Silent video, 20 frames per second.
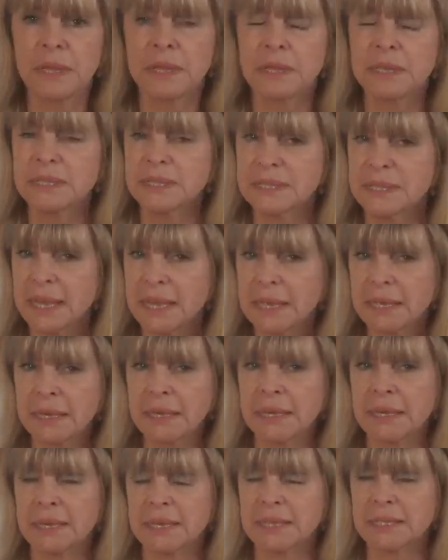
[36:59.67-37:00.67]
The
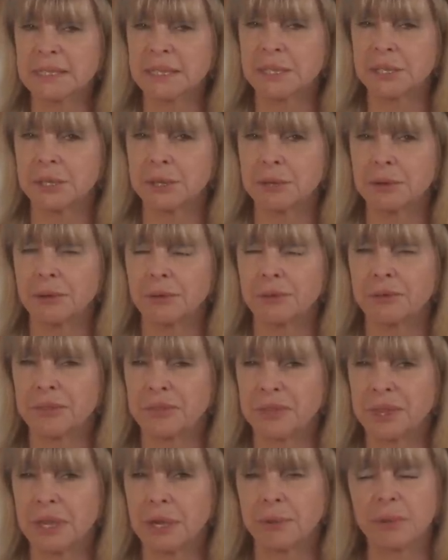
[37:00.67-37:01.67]
second is to not
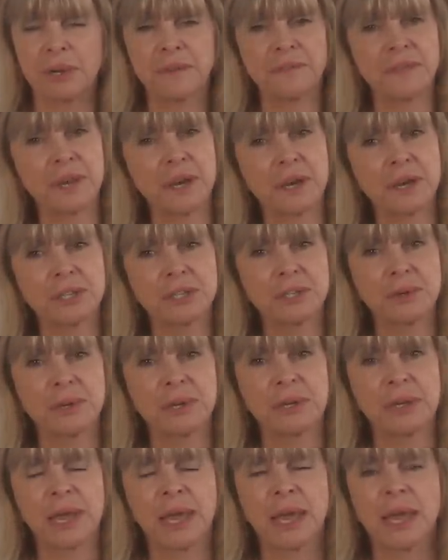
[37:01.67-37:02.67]
think, well, if they are
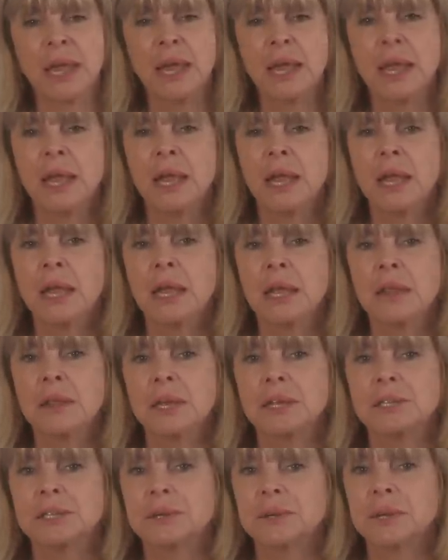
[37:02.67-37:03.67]
doing that,
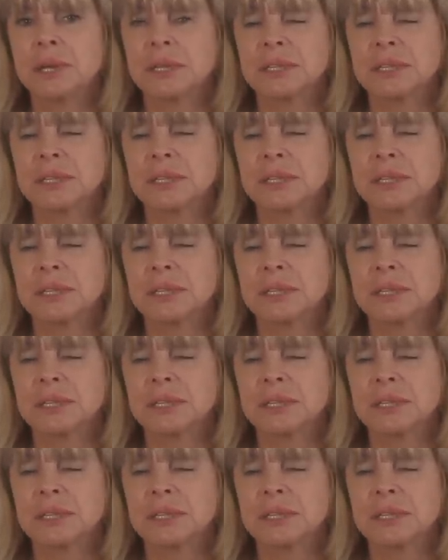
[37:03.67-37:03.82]
they're doing